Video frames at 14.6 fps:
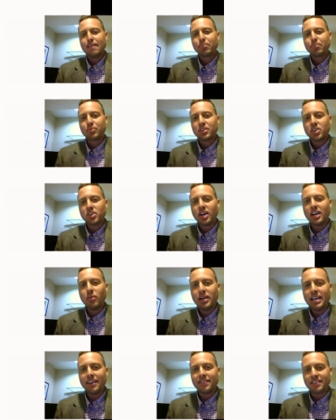So how do
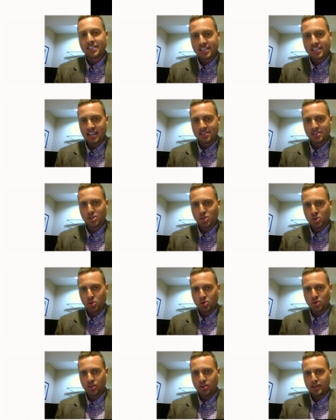we get this
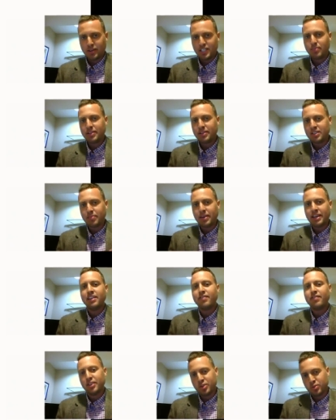Constitution? There must have been some
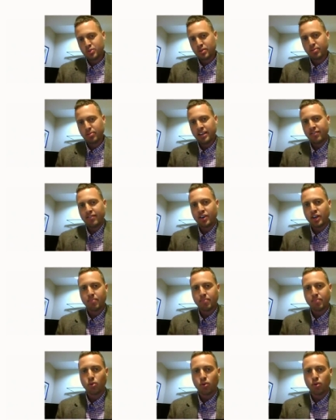individuals that played very
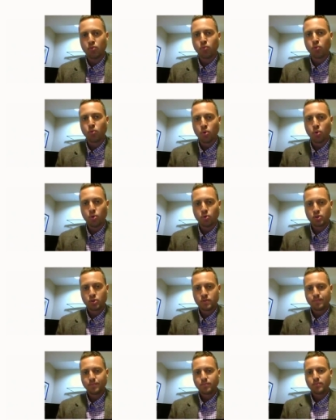important roles.
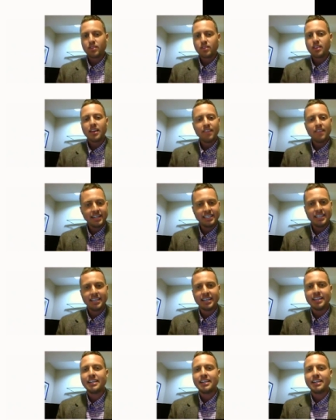They did.